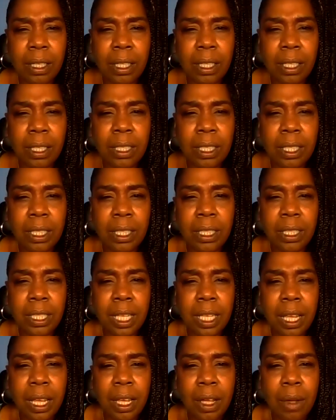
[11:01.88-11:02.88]
Is this
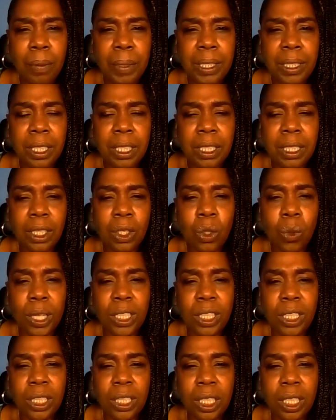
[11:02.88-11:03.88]
Sam? Is this a
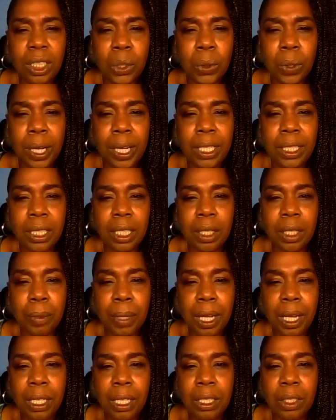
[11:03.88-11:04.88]
question that you're asking
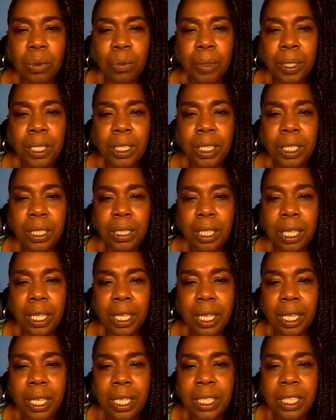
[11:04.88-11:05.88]
about? You mentioned that
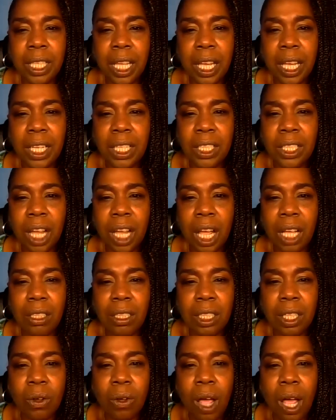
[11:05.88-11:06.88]
SH
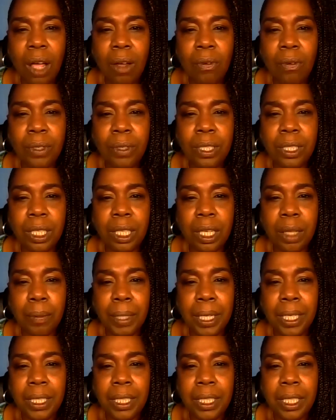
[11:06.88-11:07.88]
also offers
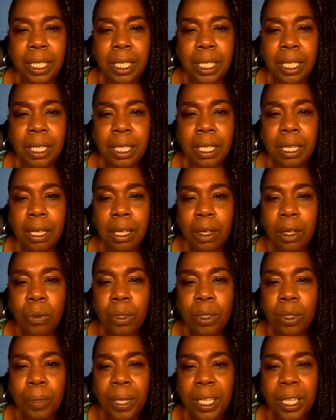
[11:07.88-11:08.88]
MAT
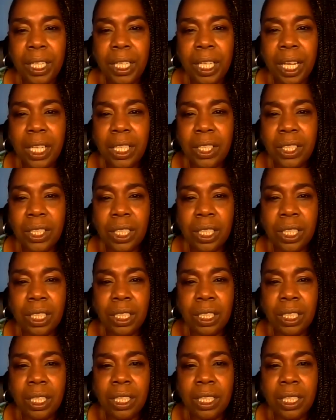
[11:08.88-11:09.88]
with medication.
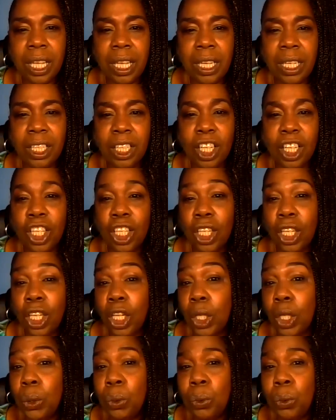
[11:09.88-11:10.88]
Does that
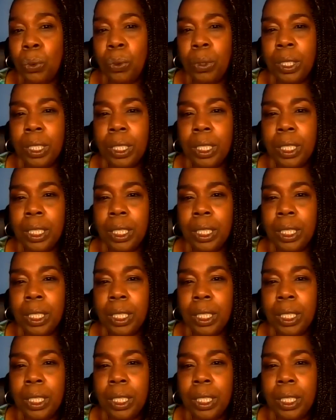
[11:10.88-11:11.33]
include?